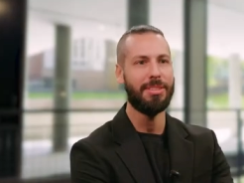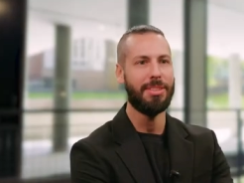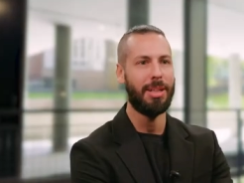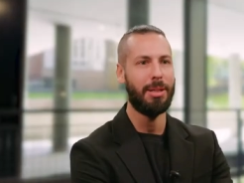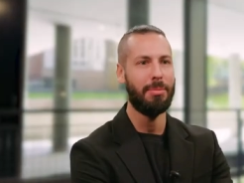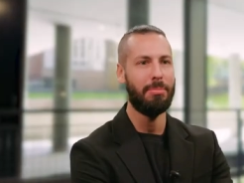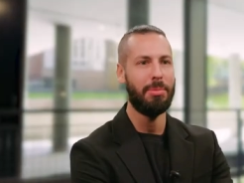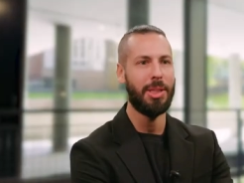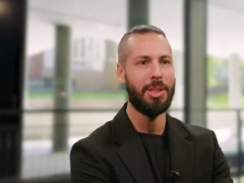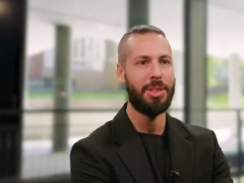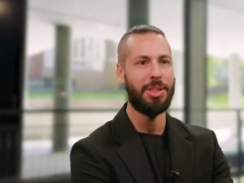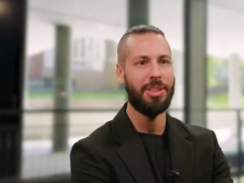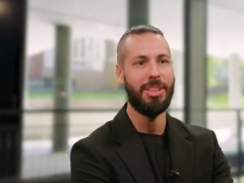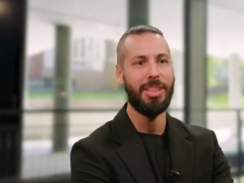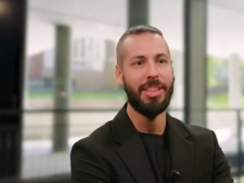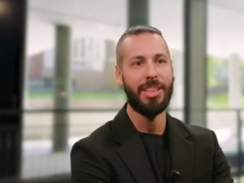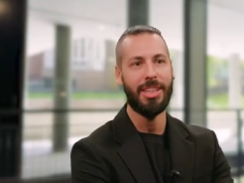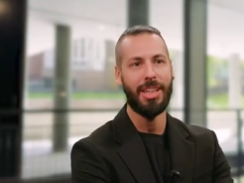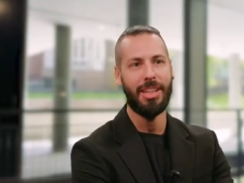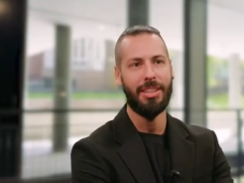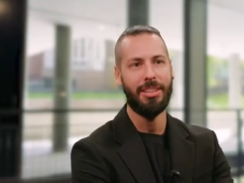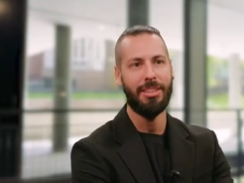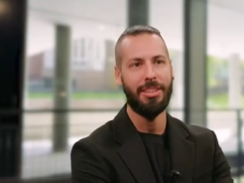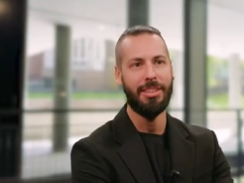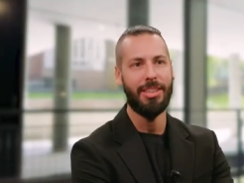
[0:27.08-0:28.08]
a PhD
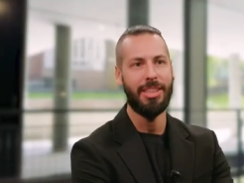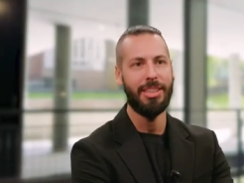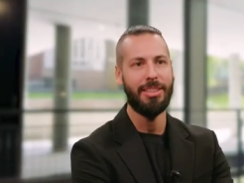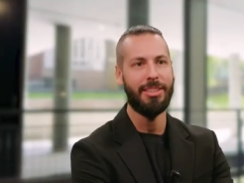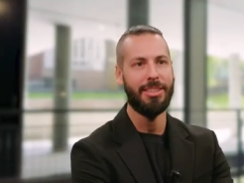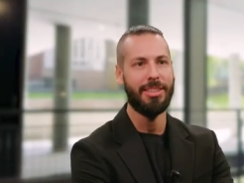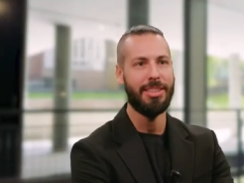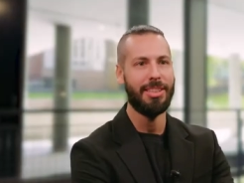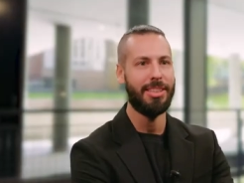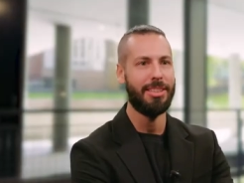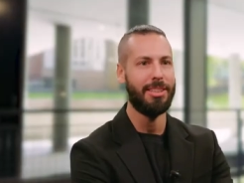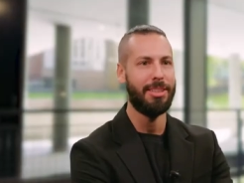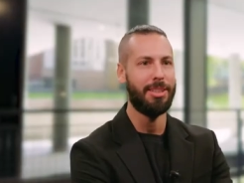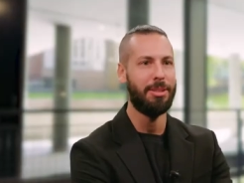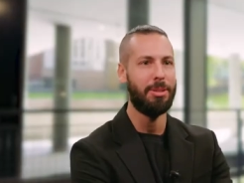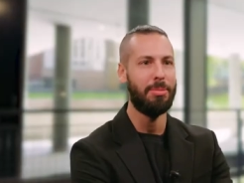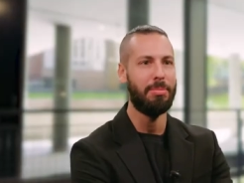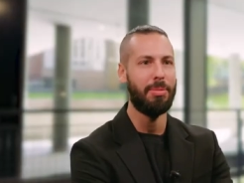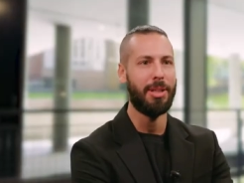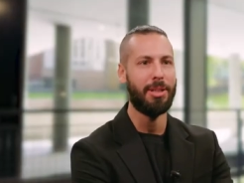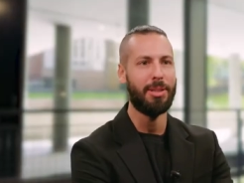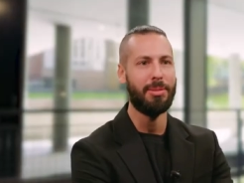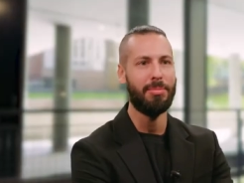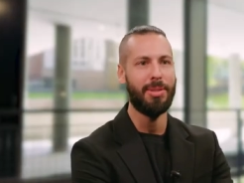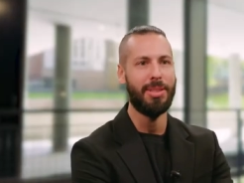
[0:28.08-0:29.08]
candidate in the
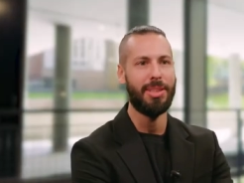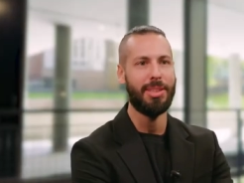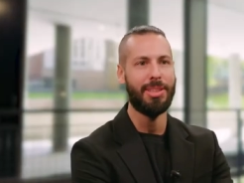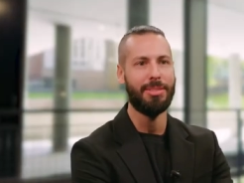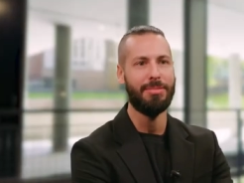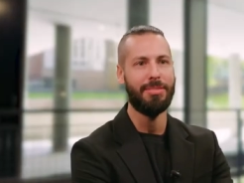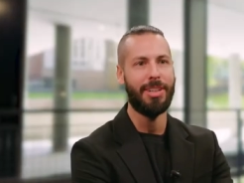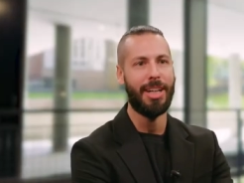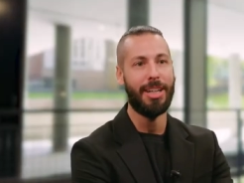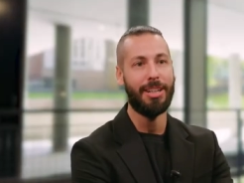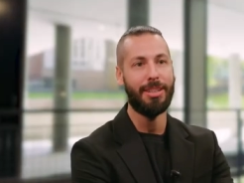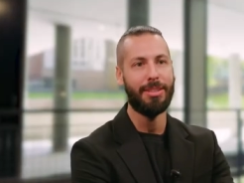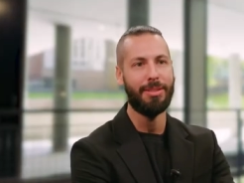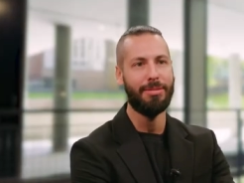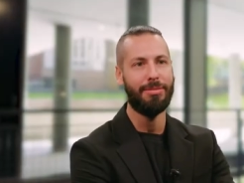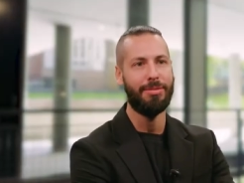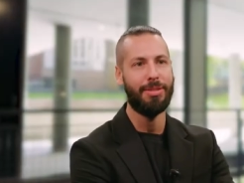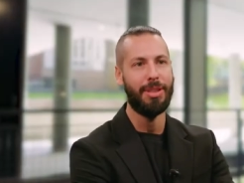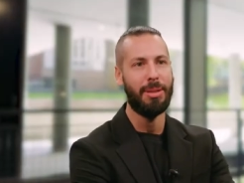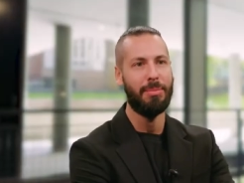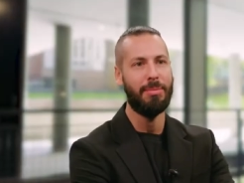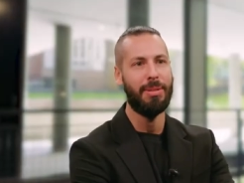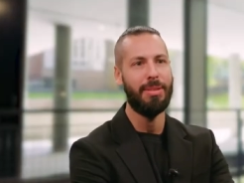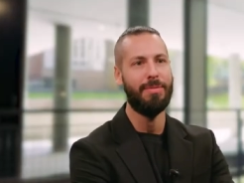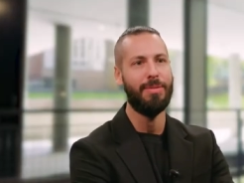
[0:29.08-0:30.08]
Department of Art,
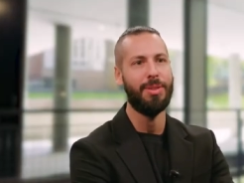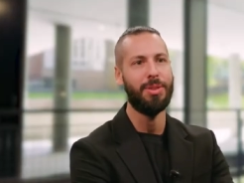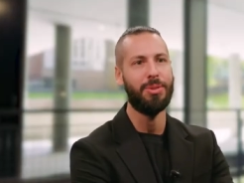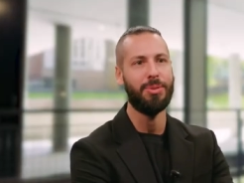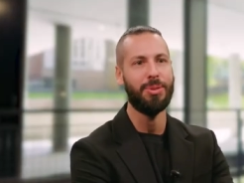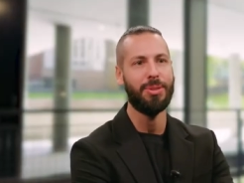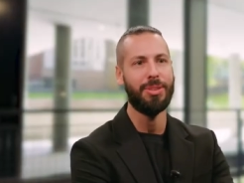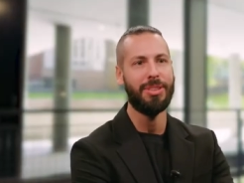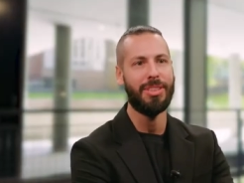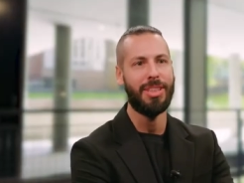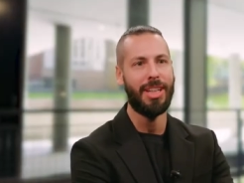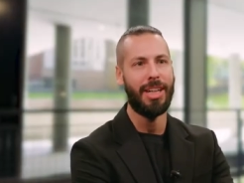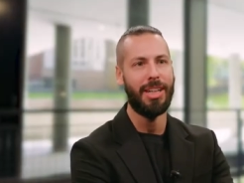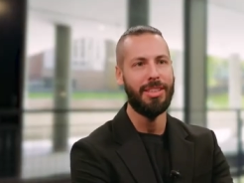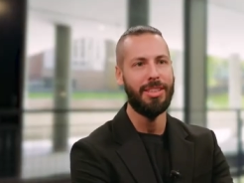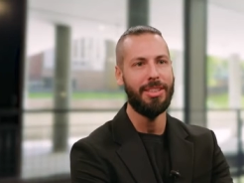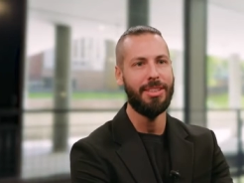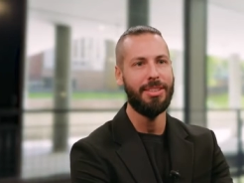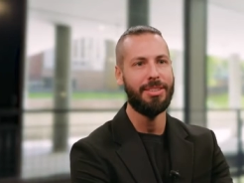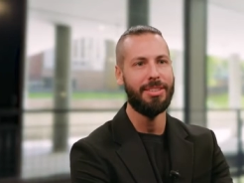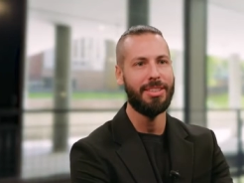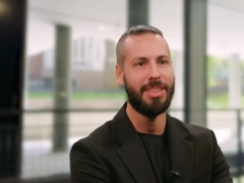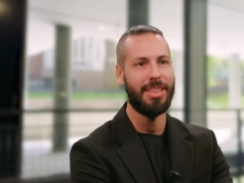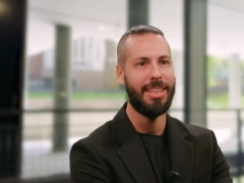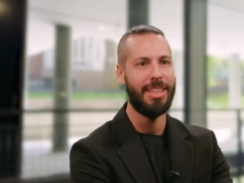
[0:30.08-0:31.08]
Film and Visual
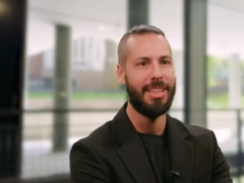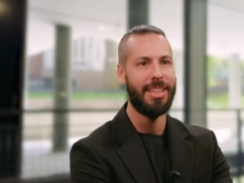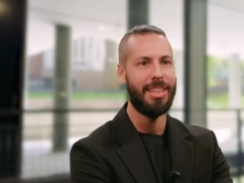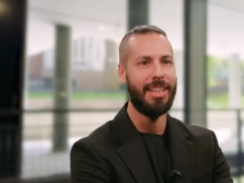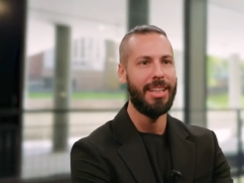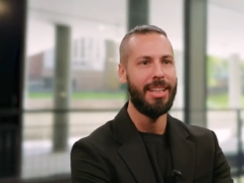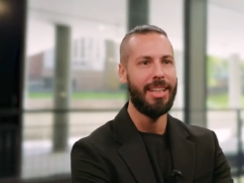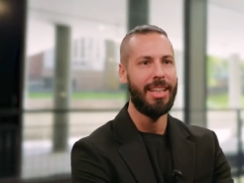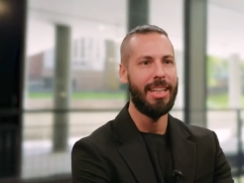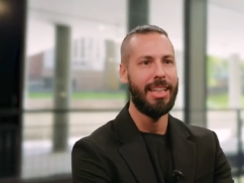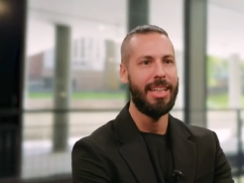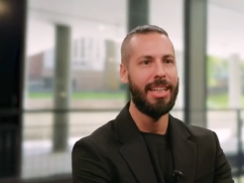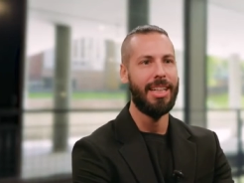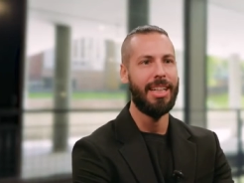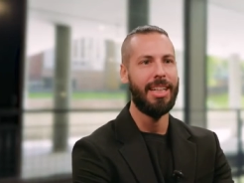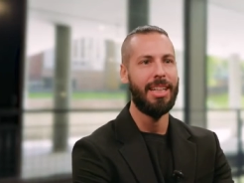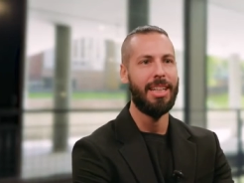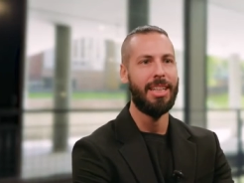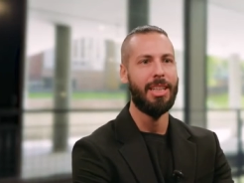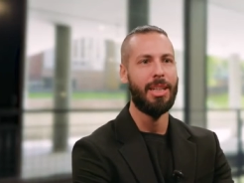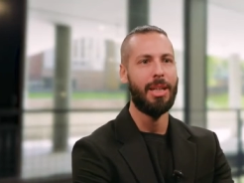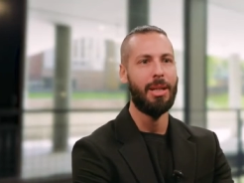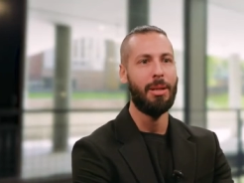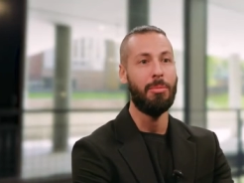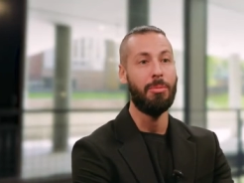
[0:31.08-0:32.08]
Studies,
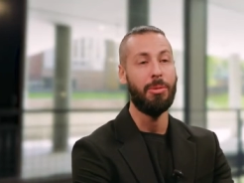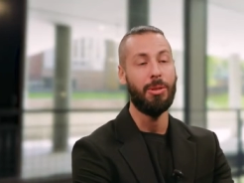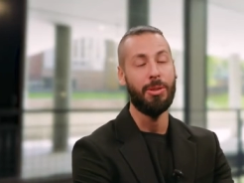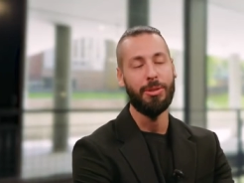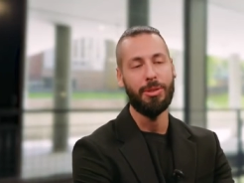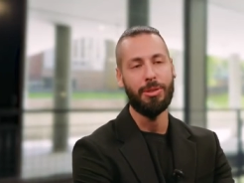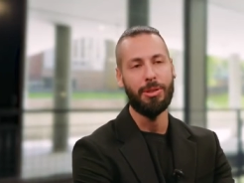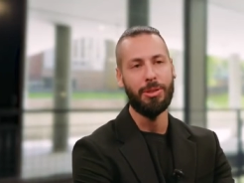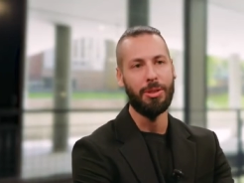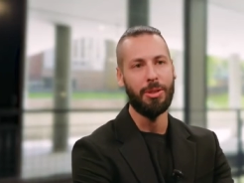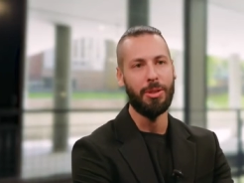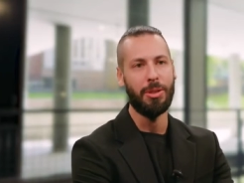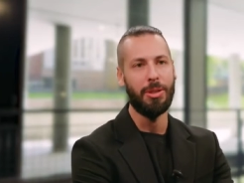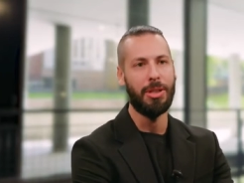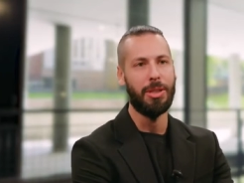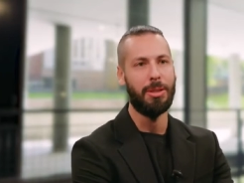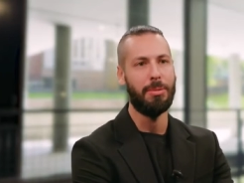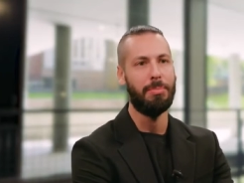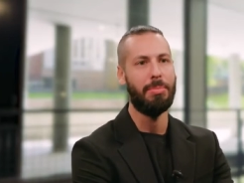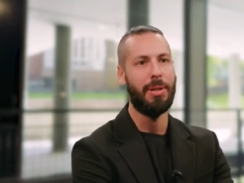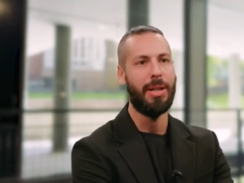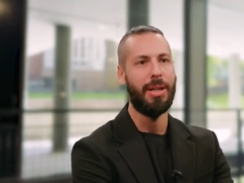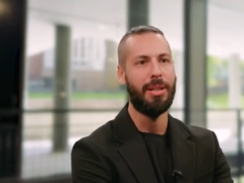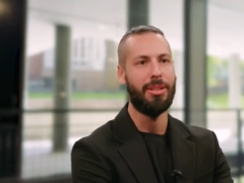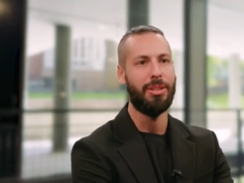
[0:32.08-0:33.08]
and I'm also a
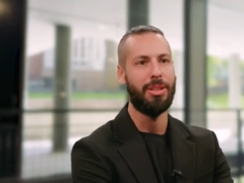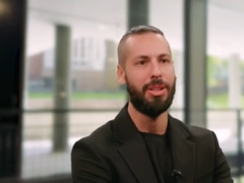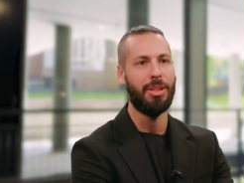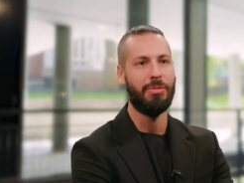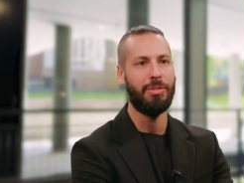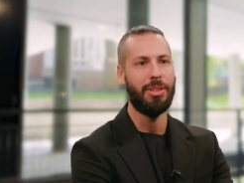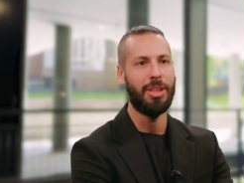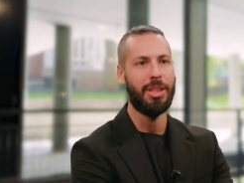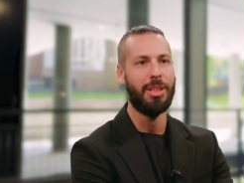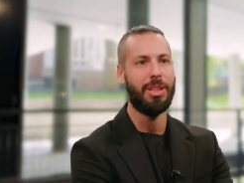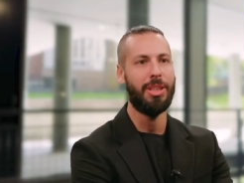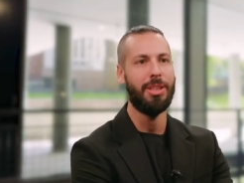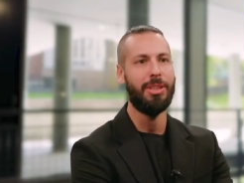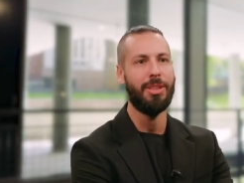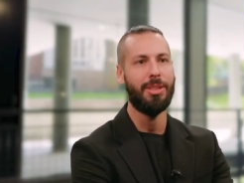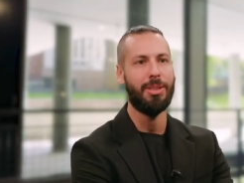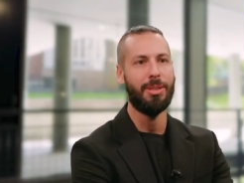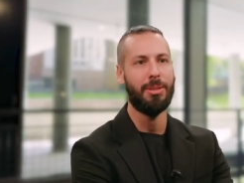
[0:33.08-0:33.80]
part of the Critical